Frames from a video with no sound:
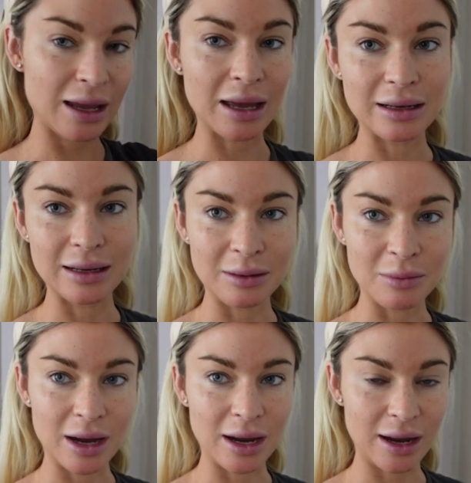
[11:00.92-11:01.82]
editing
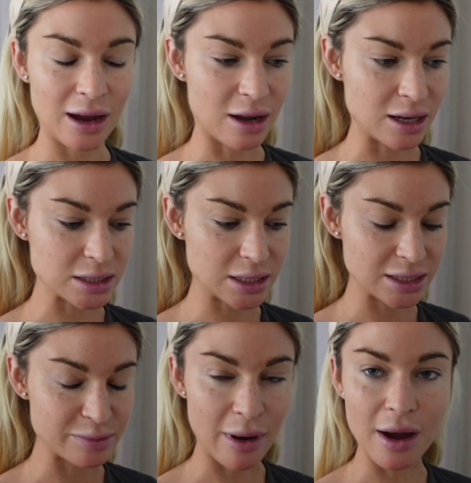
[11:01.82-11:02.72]
my
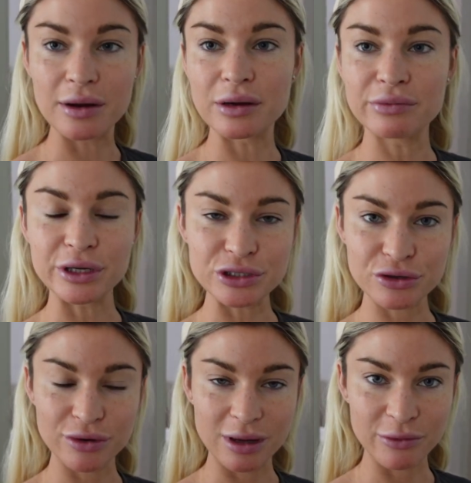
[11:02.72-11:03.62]
Augustinus Bader Rich
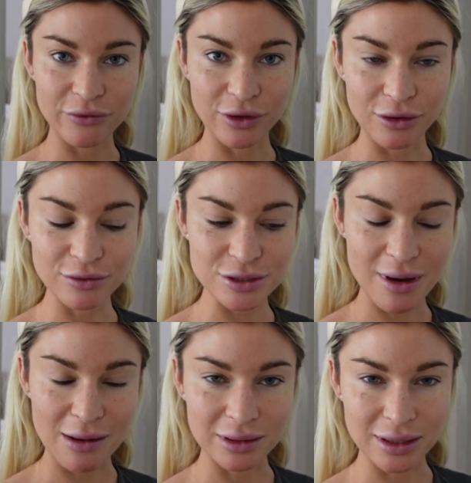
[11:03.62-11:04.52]
Cream review,
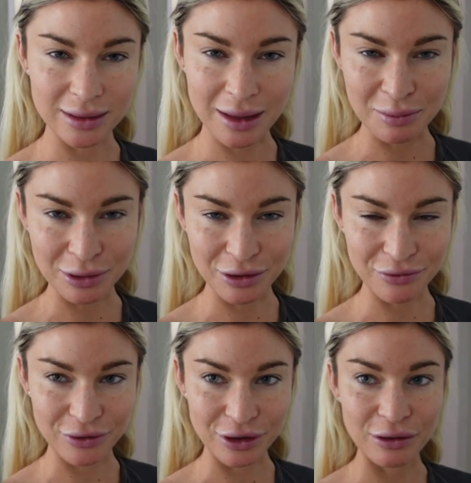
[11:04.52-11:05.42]
so I will link that below
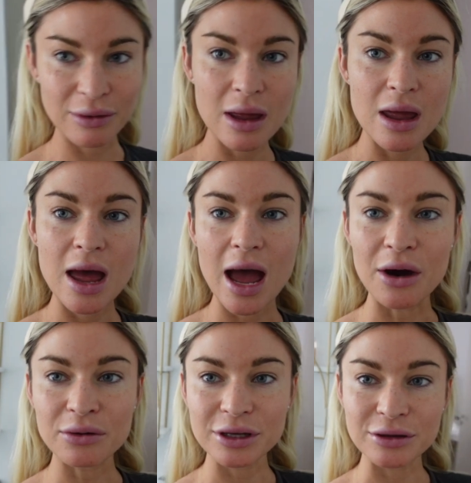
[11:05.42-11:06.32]
for you.
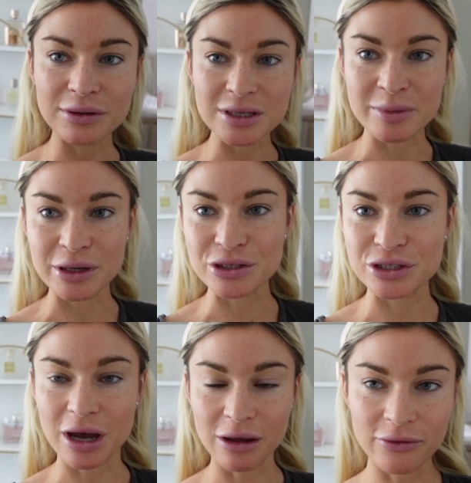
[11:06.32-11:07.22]
How cute is my
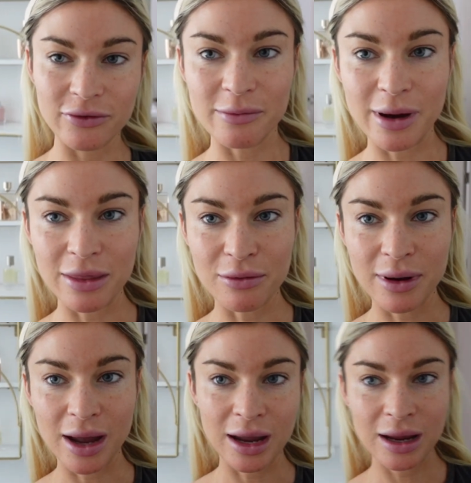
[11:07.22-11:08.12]
shelf, by the
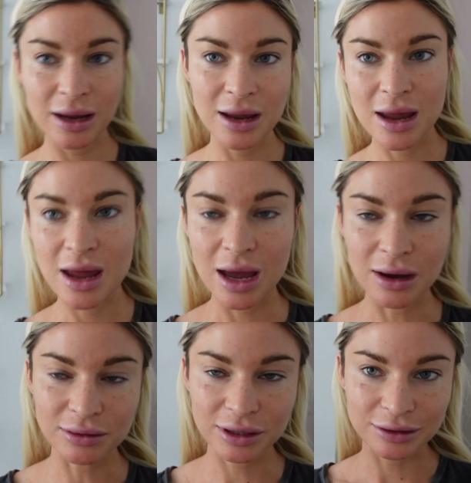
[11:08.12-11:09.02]
way?
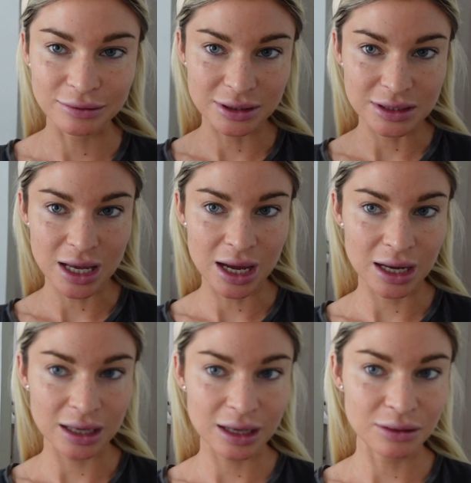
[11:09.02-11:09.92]
How cute is
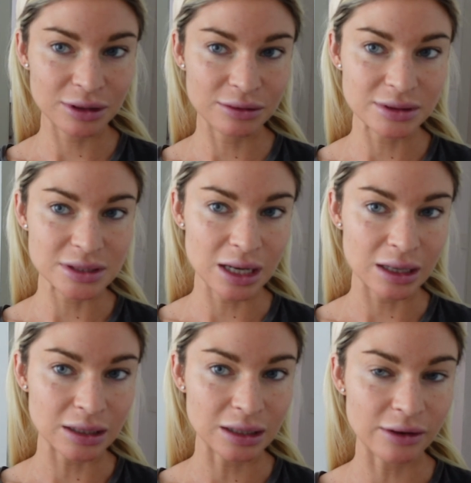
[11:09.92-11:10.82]
that? How cute is
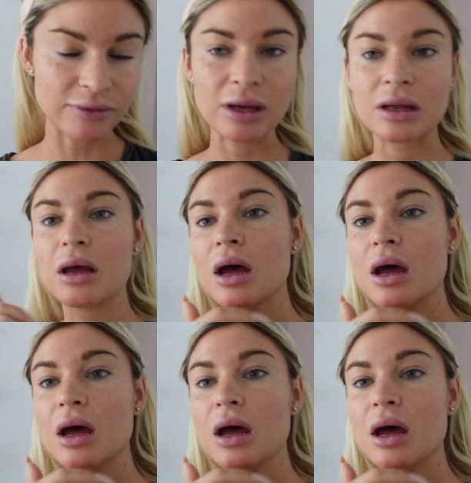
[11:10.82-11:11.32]
that? Love it.